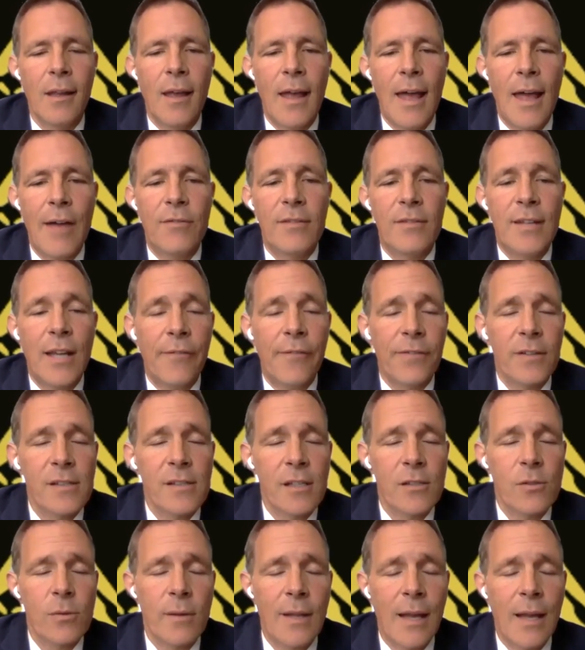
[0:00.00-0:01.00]
have
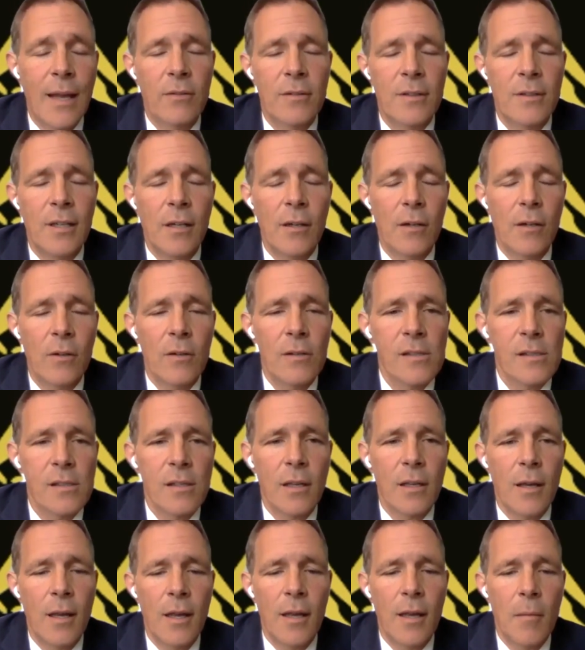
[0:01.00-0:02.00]
deficits without tiers,
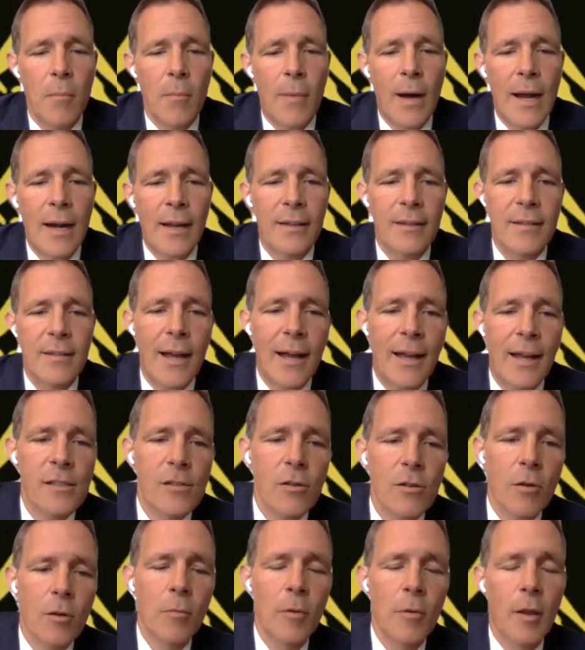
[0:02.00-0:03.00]

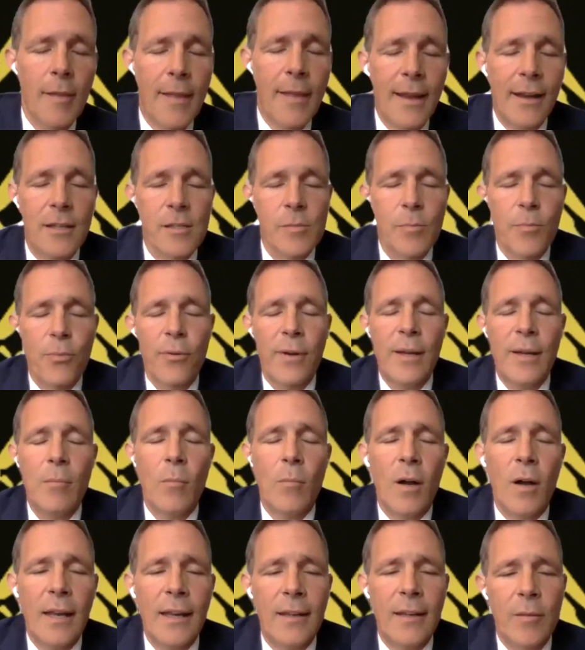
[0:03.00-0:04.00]
monetize, or that is,
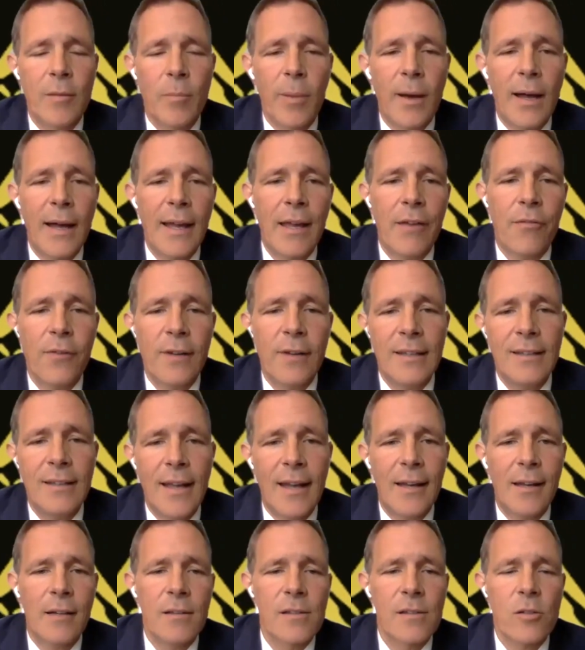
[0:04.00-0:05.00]
print money to buy every
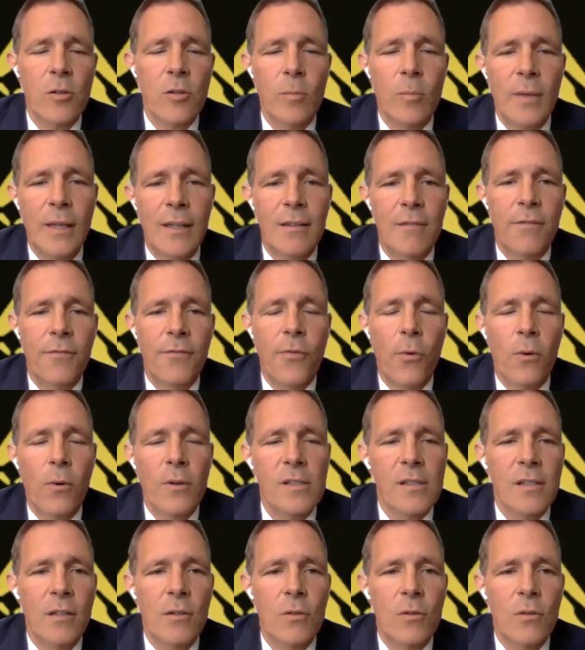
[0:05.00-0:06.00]
debt instrument to
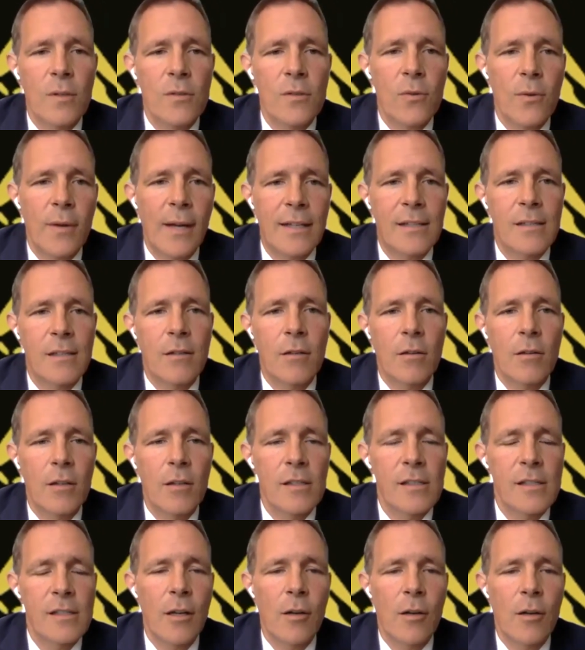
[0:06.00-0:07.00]
force interest rates to
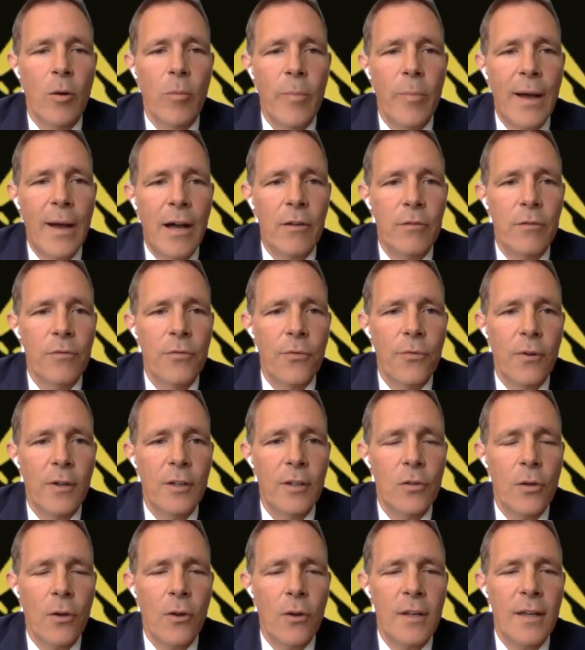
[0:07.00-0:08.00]
the zero bound for
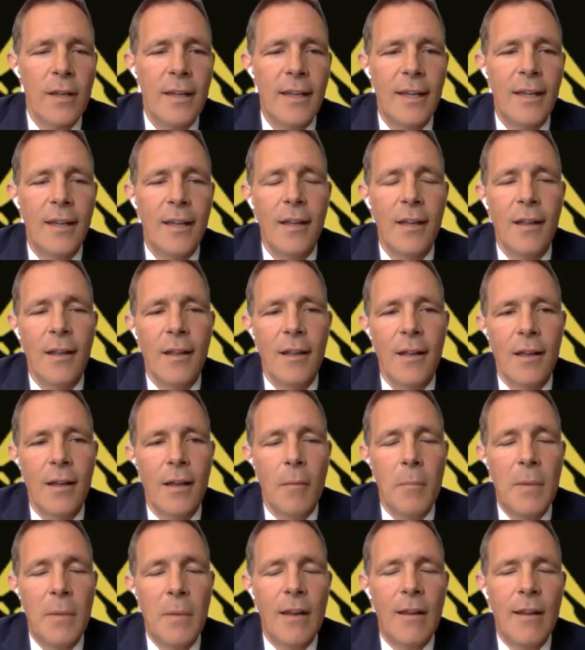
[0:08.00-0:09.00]
eternity?
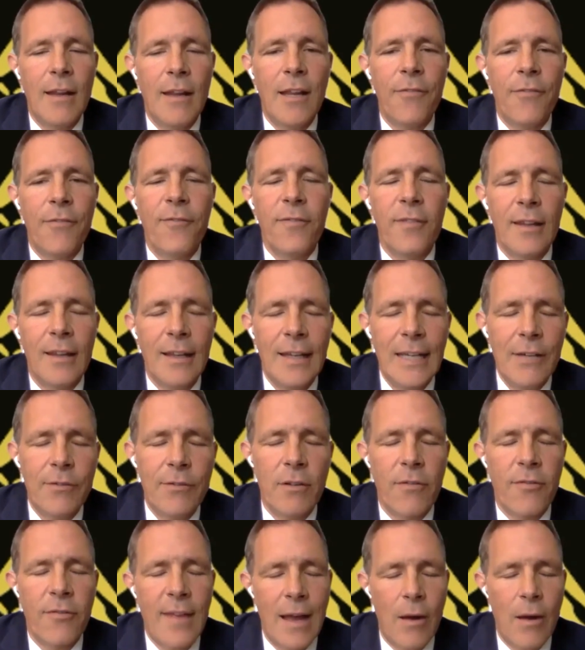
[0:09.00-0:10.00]
I mean, if
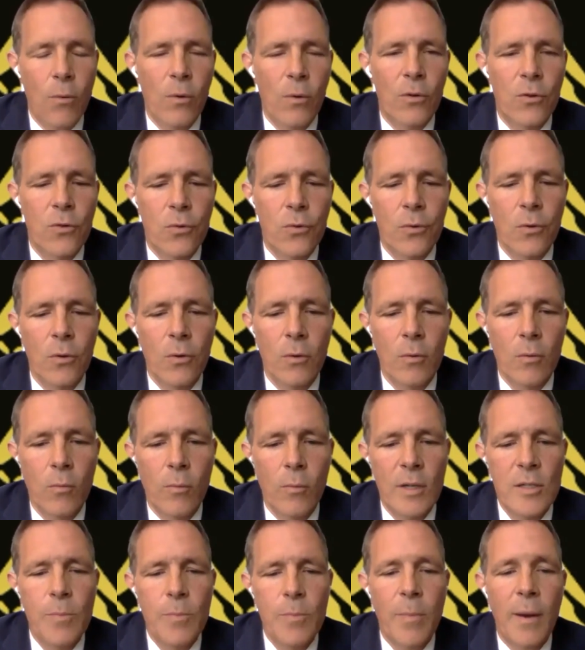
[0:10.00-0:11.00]
even if that were true,
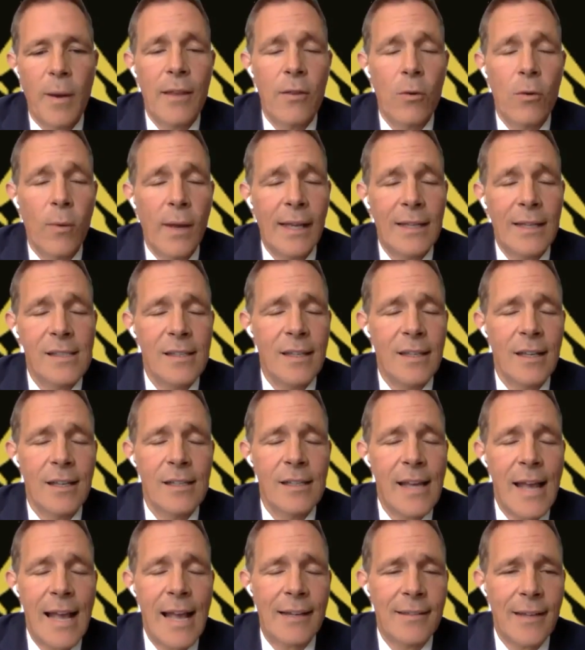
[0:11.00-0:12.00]
which by the way is the
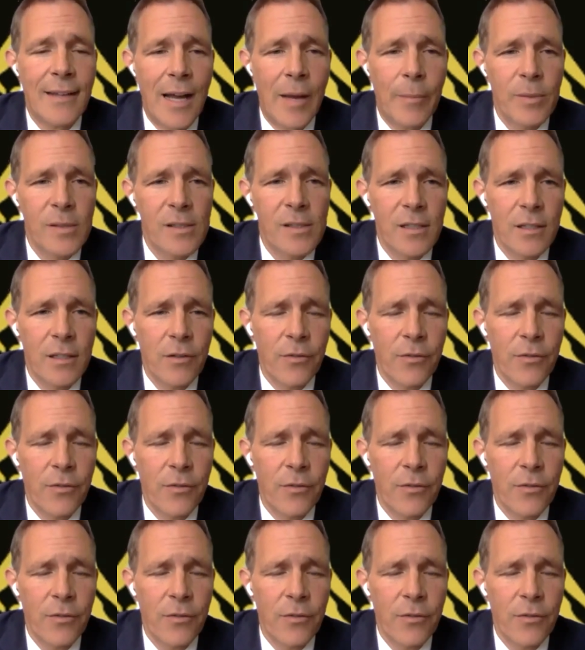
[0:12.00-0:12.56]
exact opposite